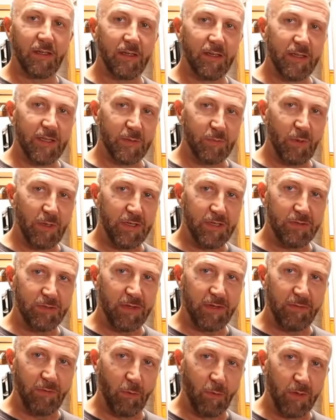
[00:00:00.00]
It's pretty
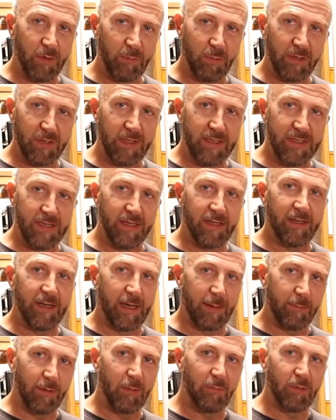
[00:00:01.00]
straightforward to put these in.
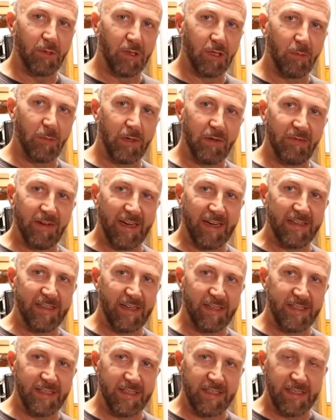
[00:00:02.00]
I'm going to put a little bit of
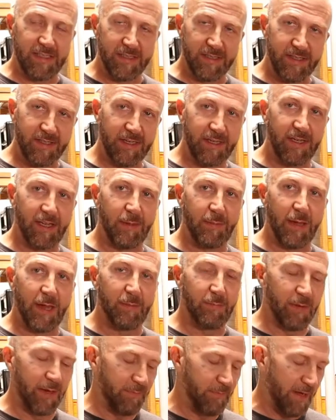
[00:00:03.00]
anti-seize into the
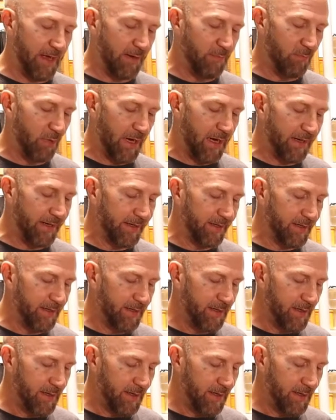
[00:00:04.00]
bottom of my bottom bracket